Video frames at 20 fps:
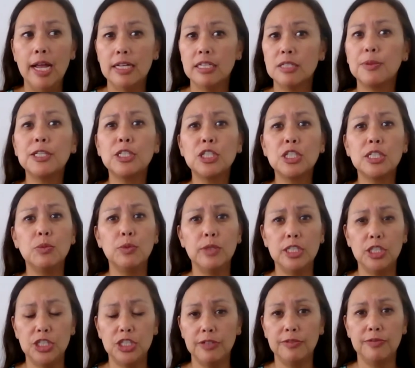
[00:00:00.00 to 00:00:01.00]
especially
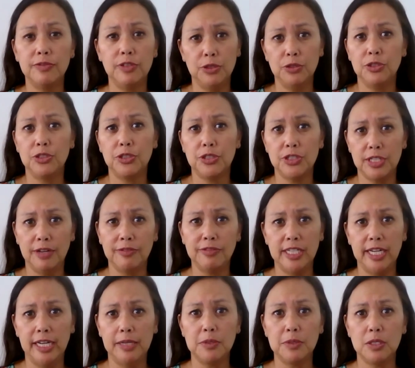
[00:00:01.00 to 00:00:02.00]
when she views your self
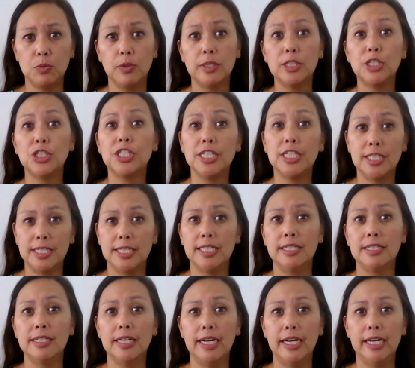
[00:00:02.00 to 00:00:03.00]
tapes, which she
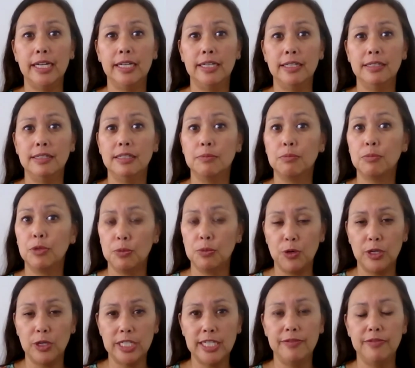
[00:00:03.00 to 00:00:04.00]
did in Book
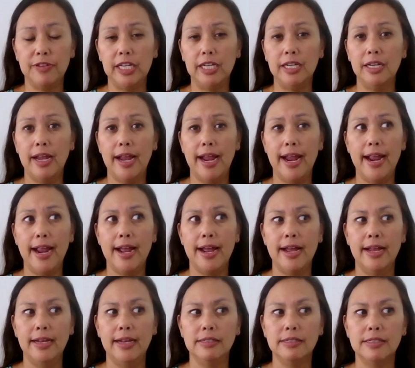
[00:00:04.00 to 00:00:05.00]
More TV.
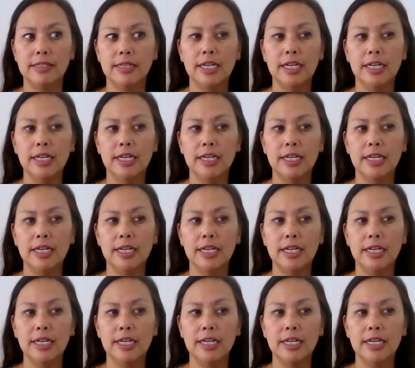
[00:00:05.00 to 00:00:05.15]
And,